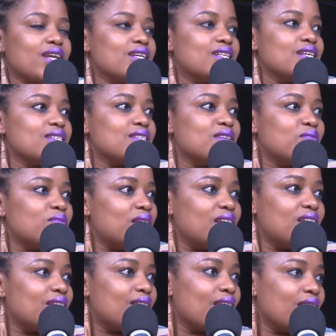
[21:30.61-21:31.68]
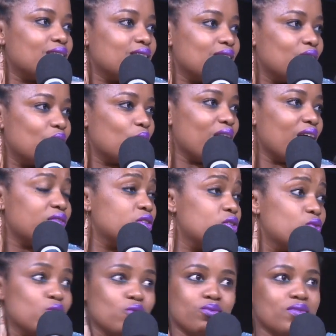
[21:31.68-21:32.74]
It doesn't mean that your life is
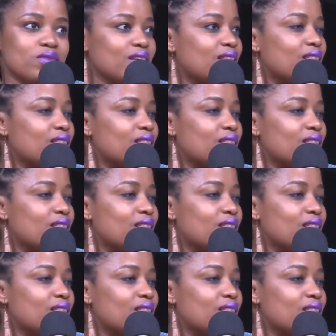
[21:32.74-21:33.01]
doomed.